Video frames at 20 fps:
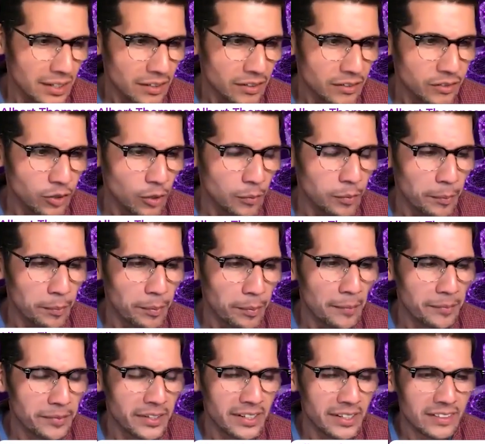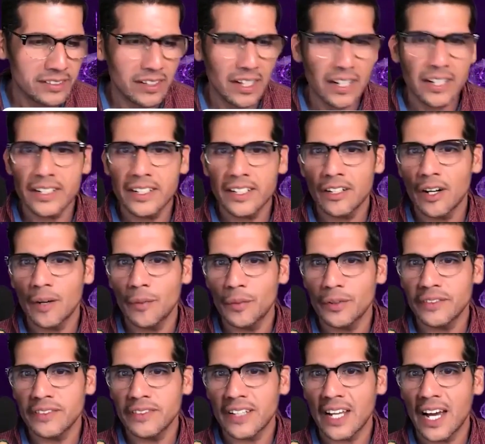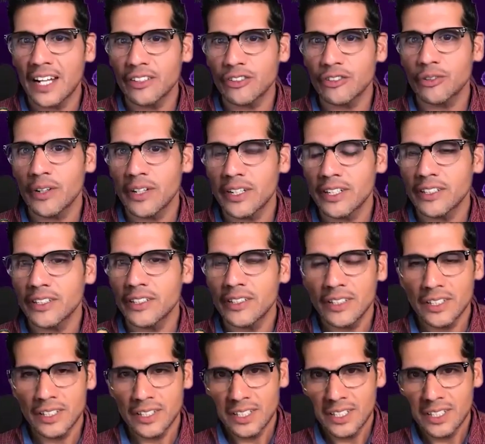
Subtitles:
Super pumped and excited here. I'm with Scott Trainor,